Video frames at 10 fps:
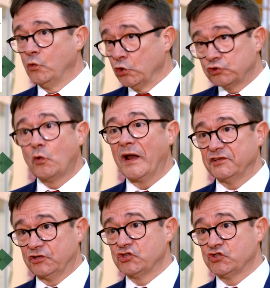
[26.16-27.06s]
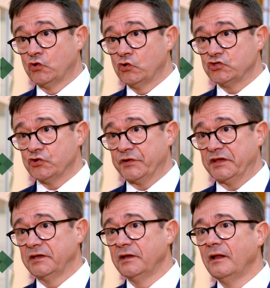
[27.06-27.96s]
good quality
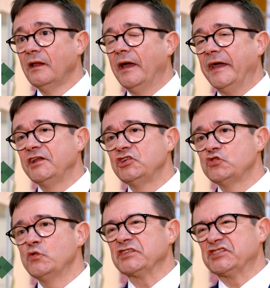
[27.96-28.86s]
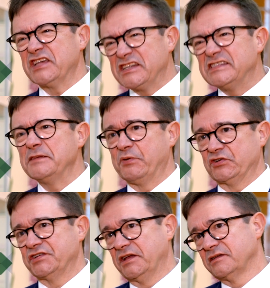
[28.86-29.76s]
surgery into a
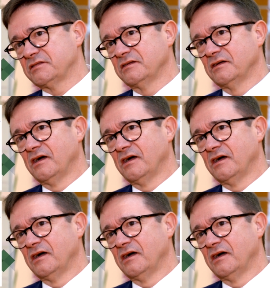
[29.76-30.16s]
60%